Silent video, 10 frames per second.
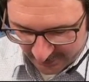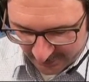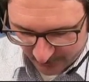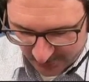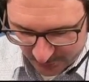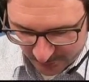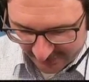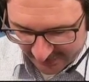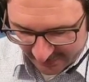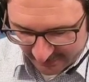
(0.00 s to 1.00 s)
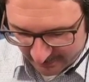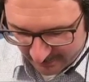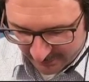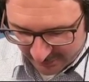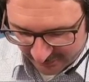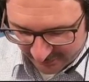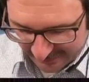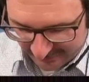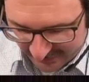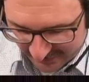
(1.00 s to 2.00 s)
What do I get? When on the
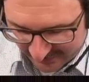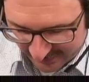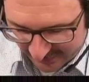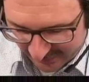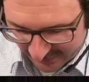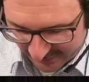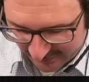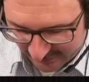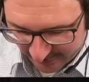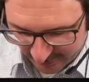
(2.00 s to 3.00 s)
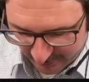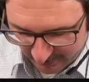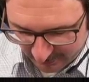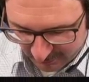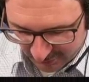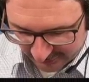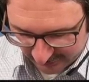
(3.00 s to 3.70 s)
left-hand side, I get 0 plus